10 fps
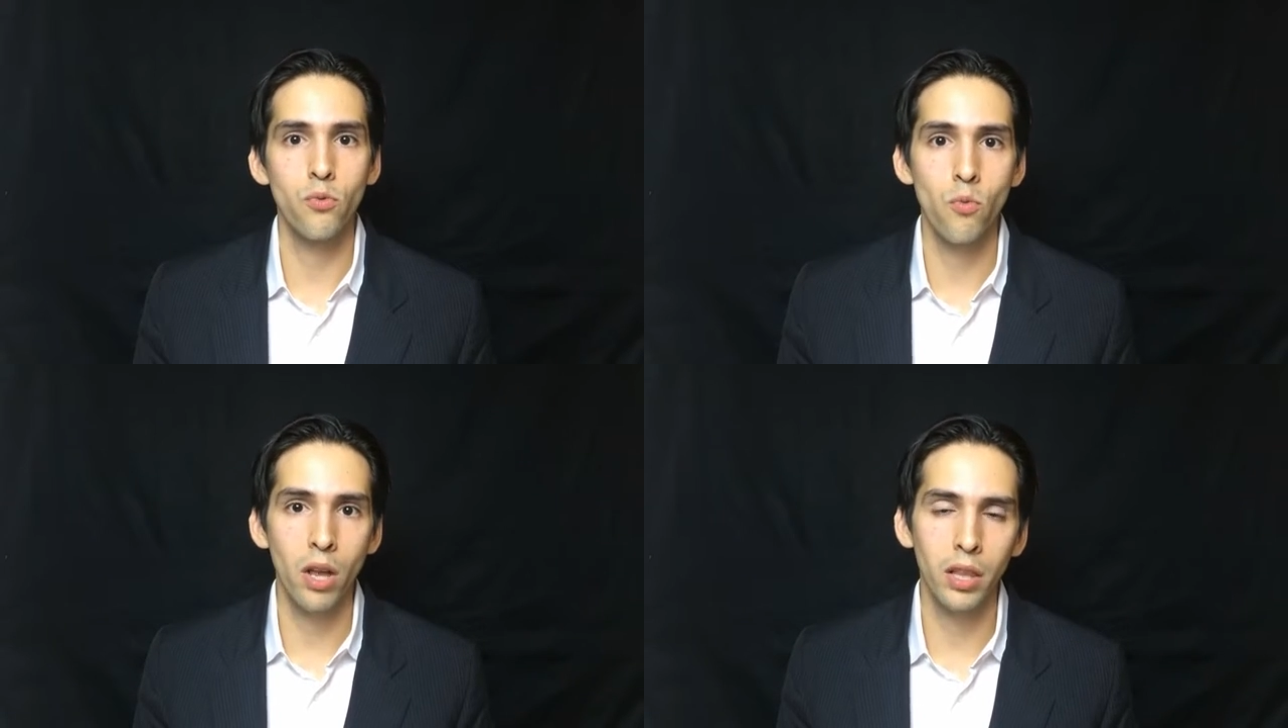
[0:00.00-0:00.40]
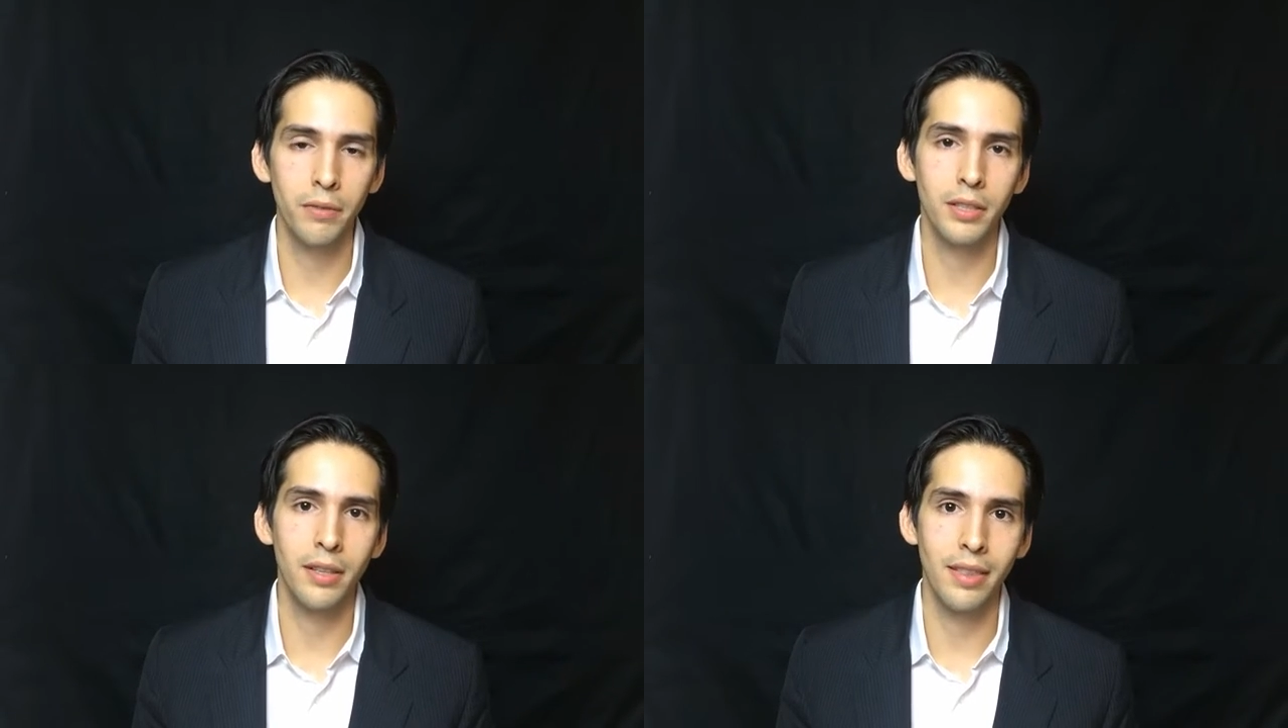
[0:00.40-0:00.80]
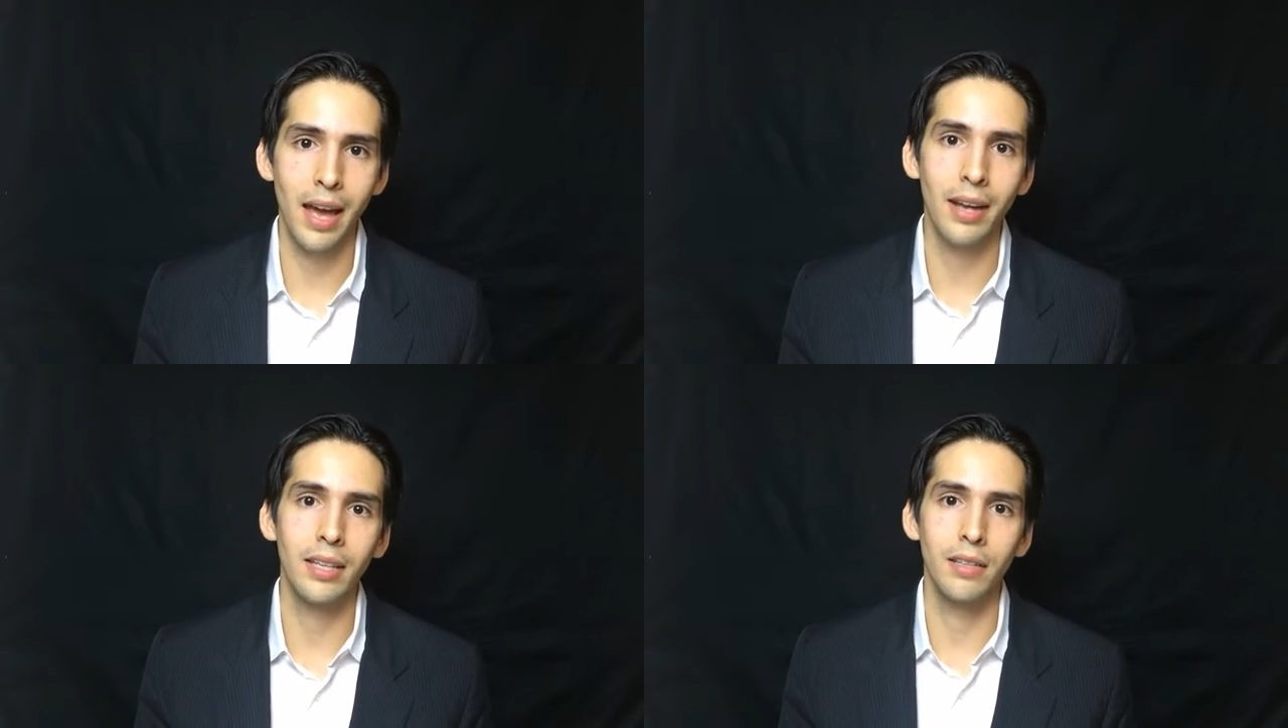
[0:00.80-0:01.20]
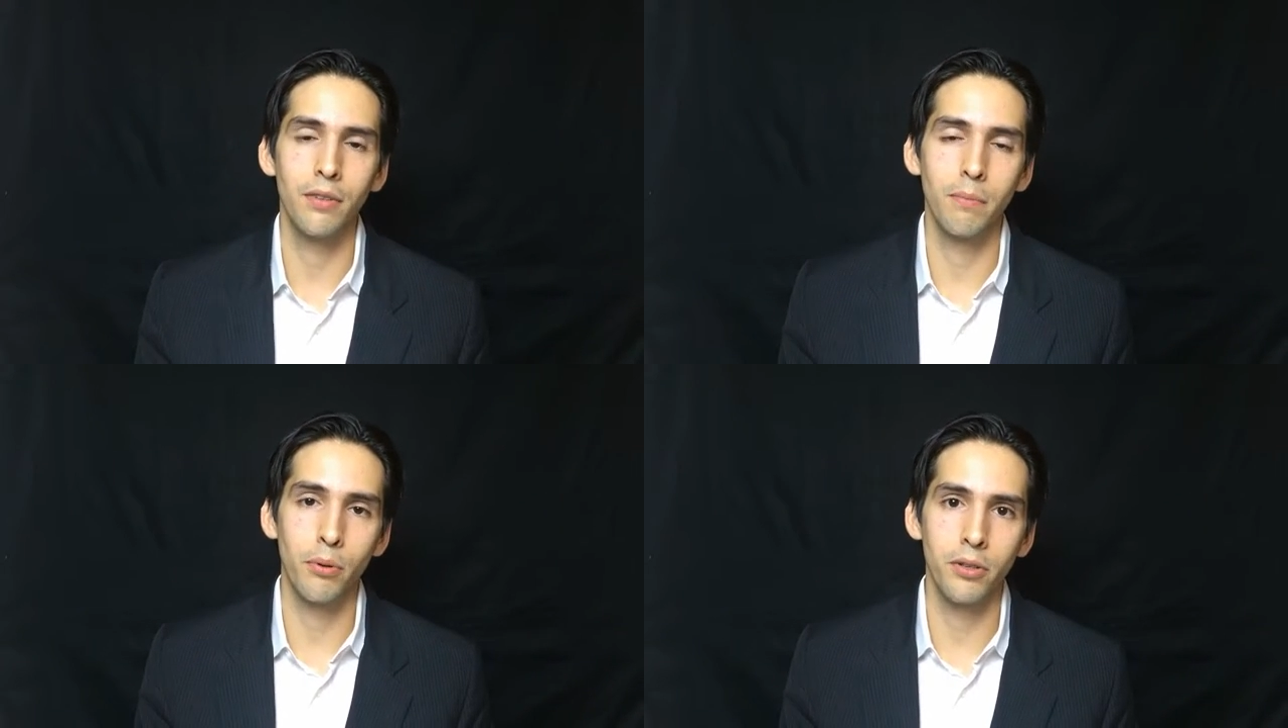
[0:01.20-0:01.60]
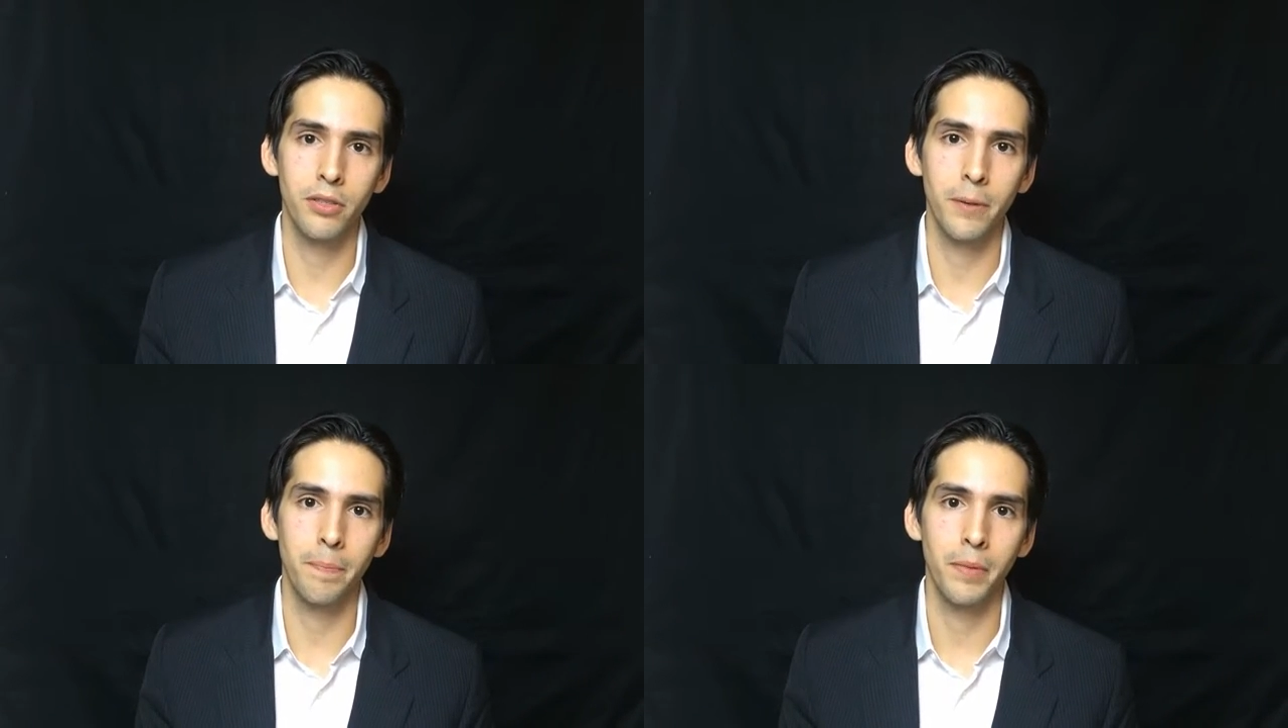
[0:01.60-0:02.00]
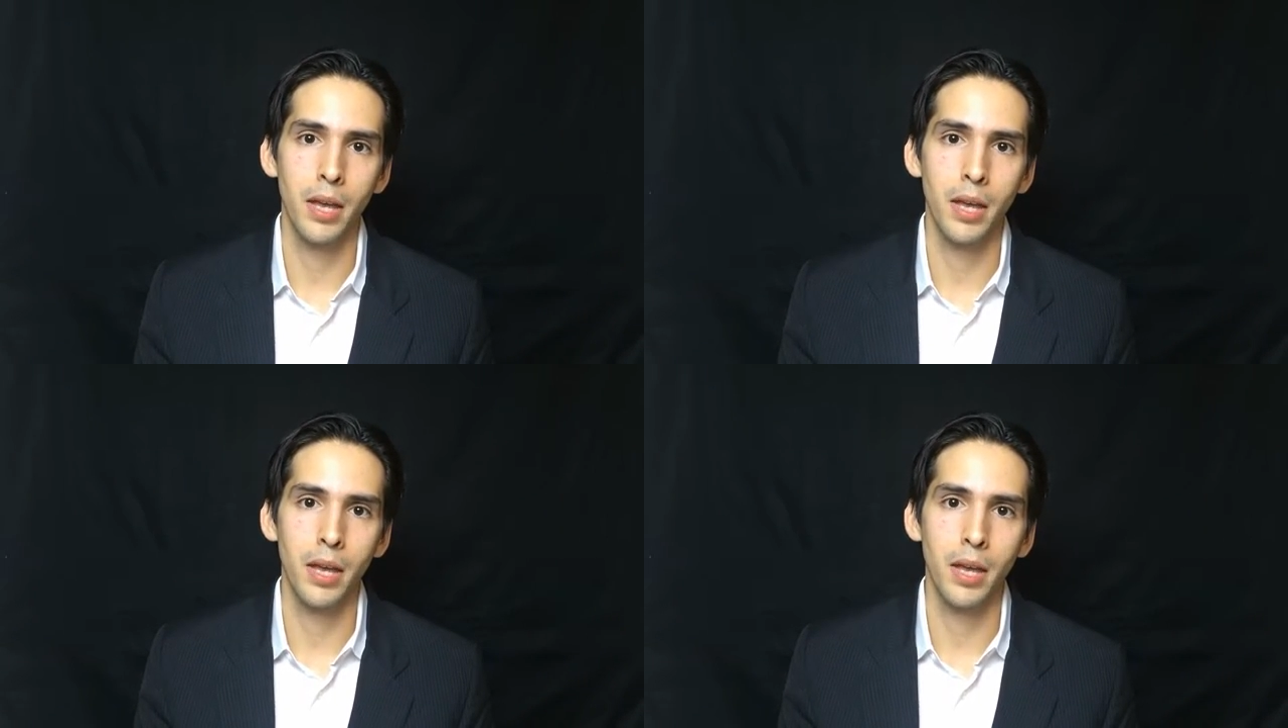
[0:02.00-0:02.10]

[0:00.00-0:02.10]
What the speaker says: and relevant to that given person.